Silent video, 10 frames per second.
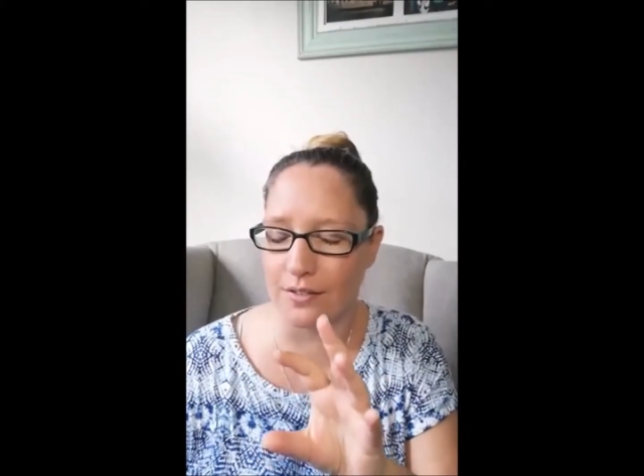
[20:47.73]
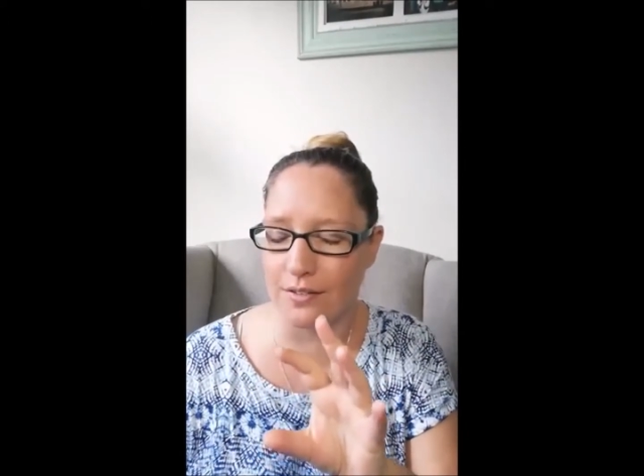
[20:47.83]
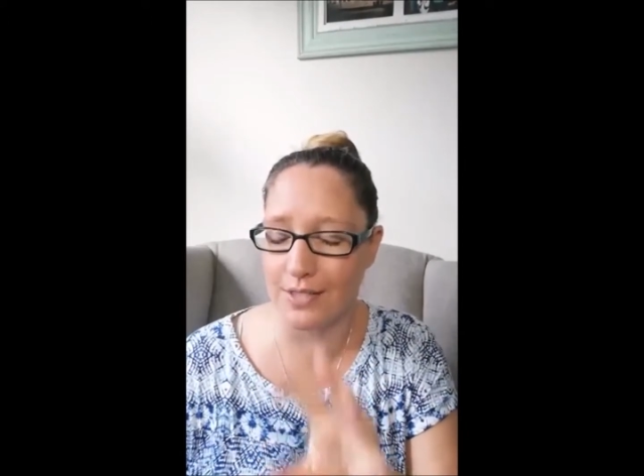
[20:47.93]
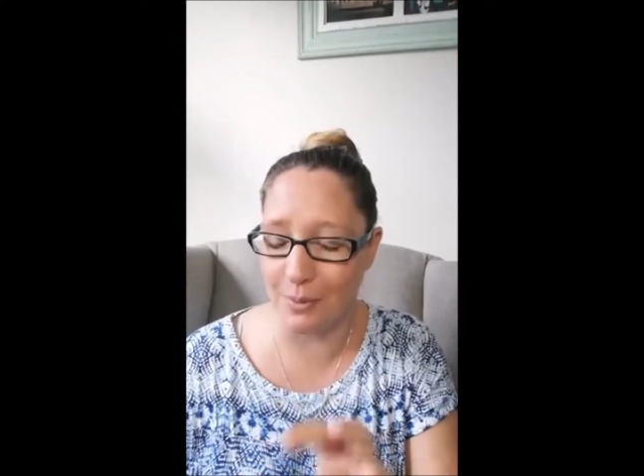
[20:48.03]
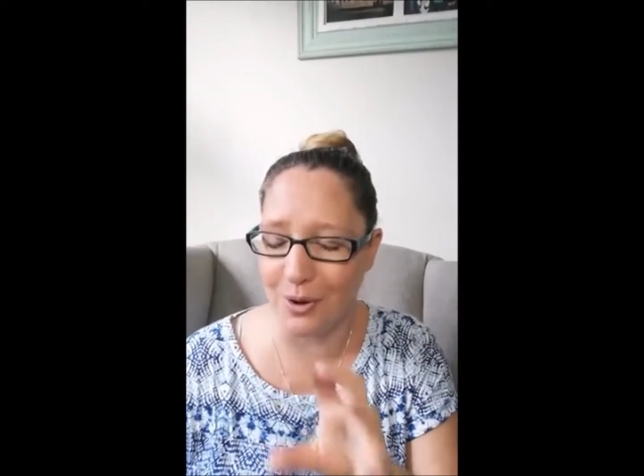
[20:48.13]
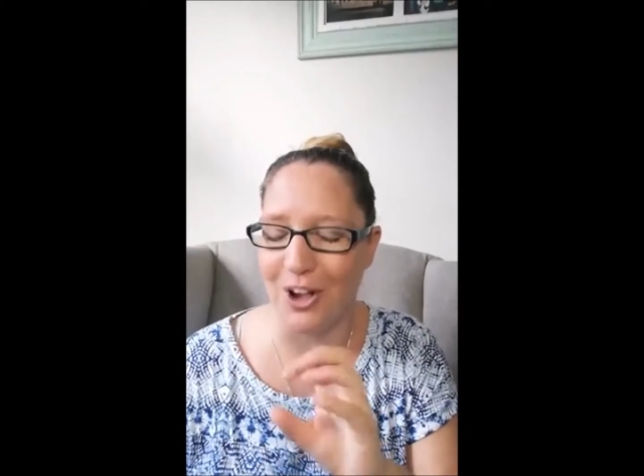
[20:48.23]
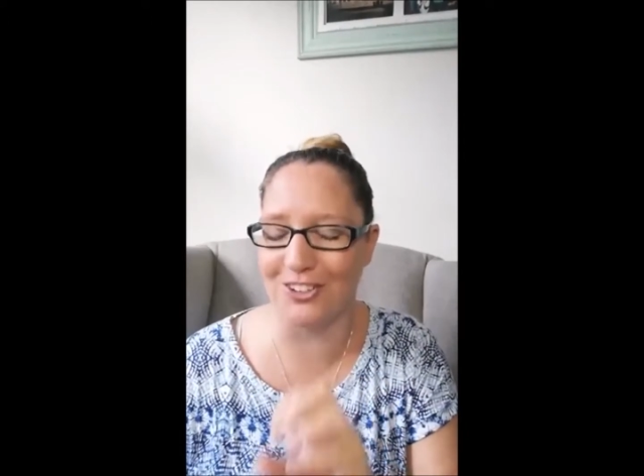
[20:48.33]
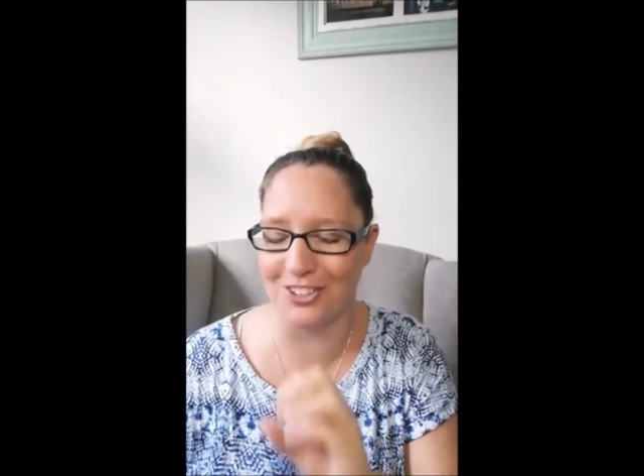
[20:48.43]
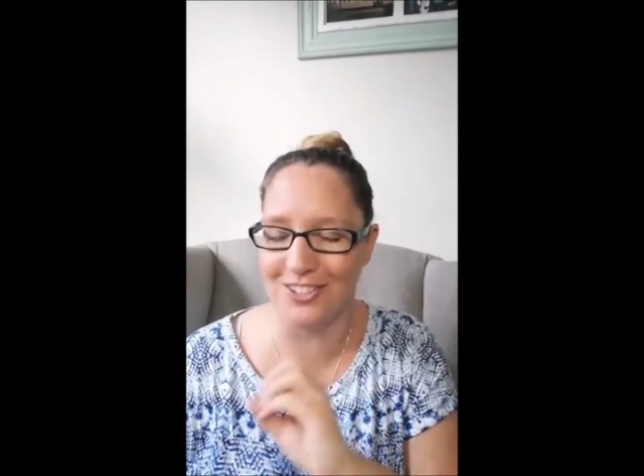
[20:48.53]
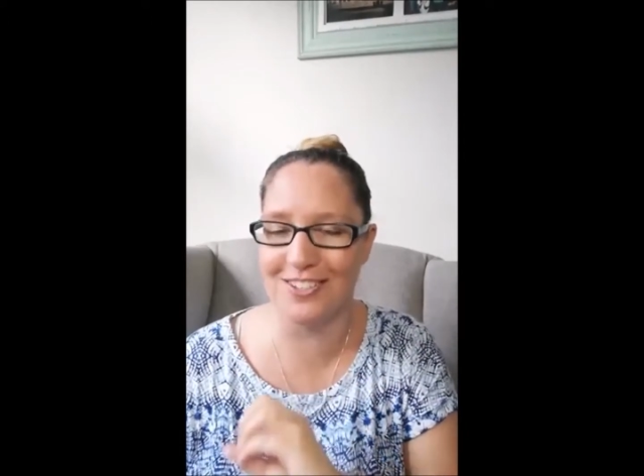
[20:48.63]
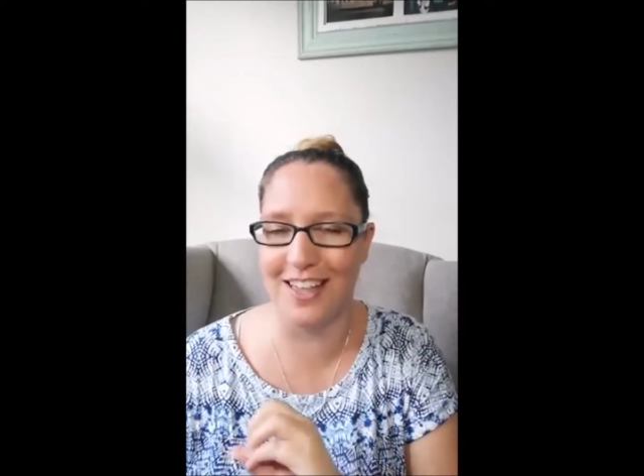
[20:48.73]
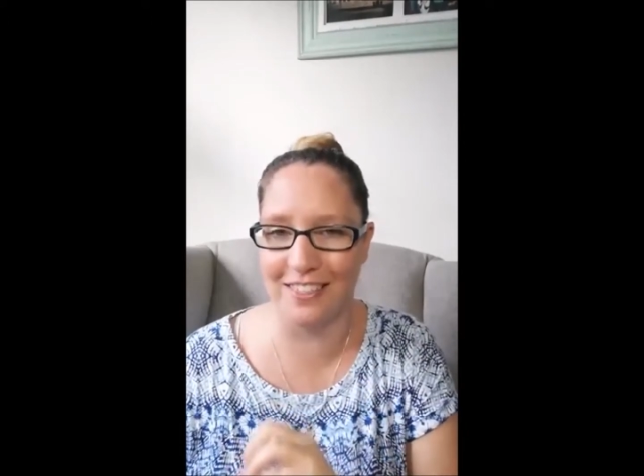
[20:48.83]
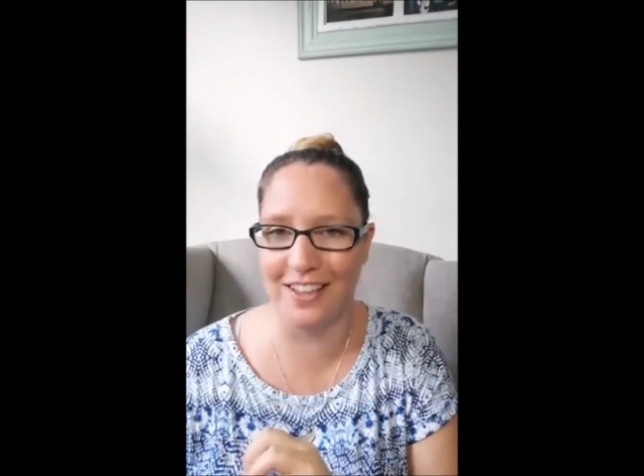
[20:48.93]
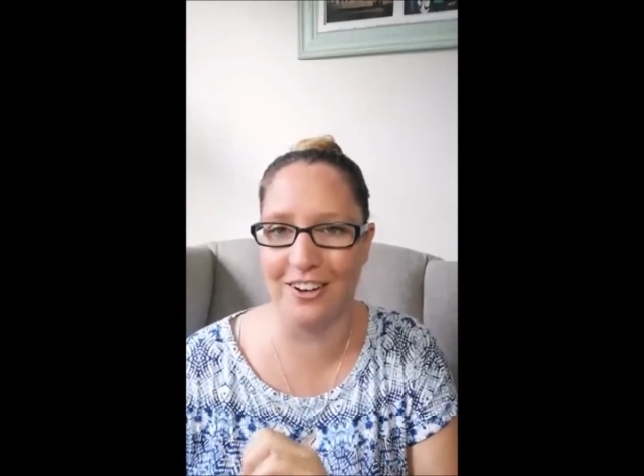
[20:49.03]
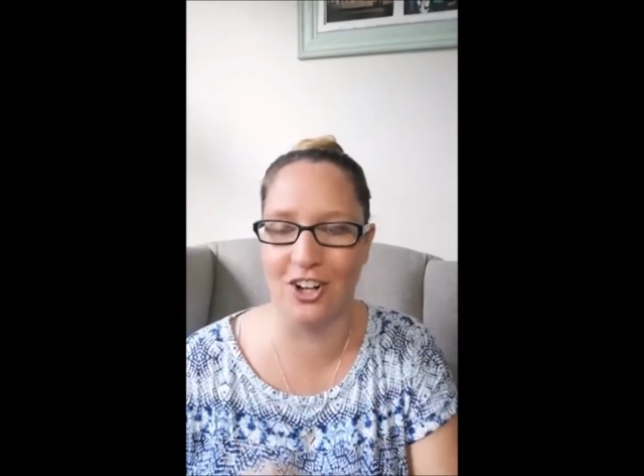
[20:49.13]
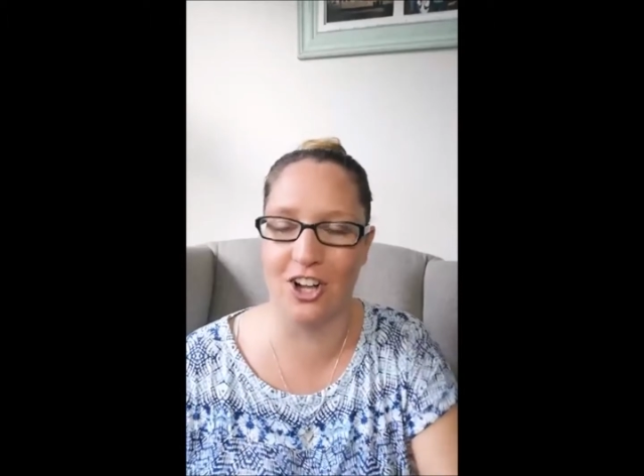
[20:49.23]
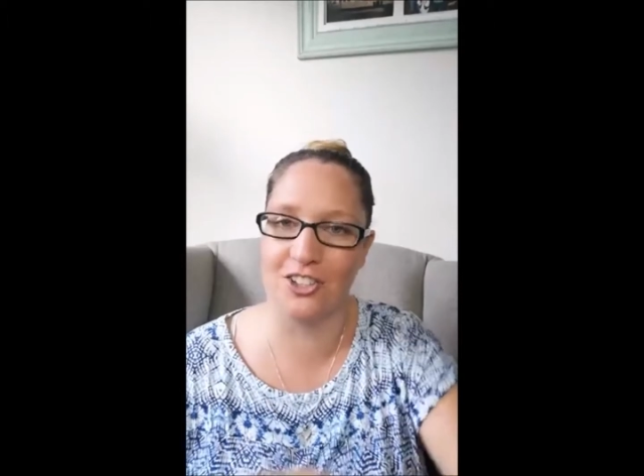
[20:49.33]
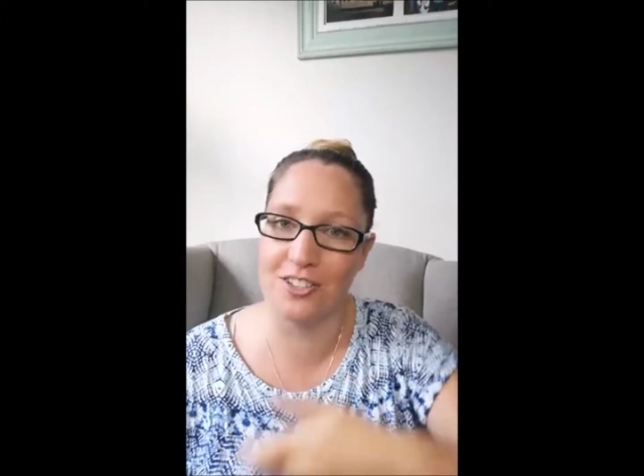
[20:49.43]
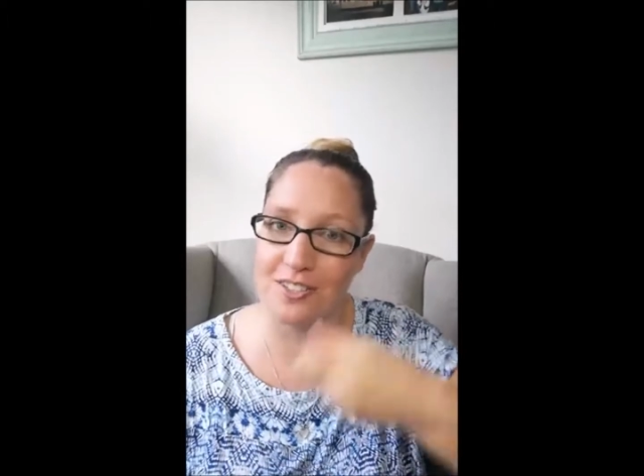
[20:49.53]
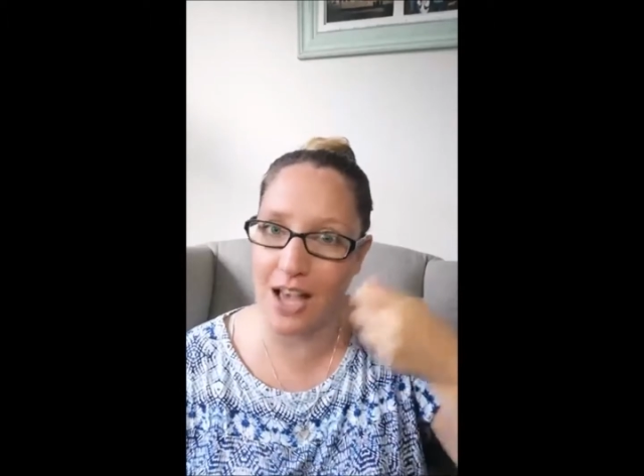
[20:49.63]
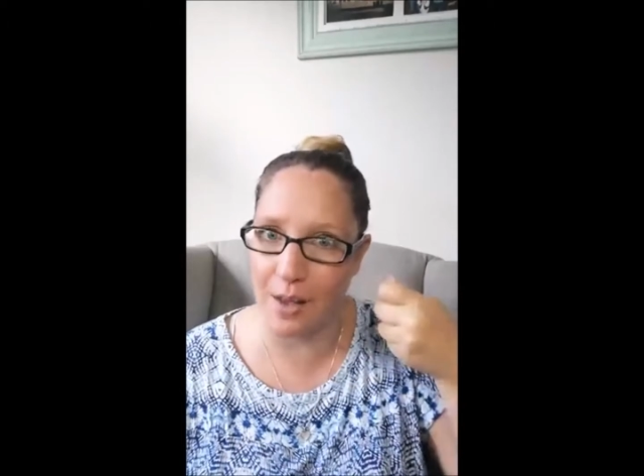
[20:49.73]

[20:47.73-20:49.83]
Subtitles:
subconscious and the unconscious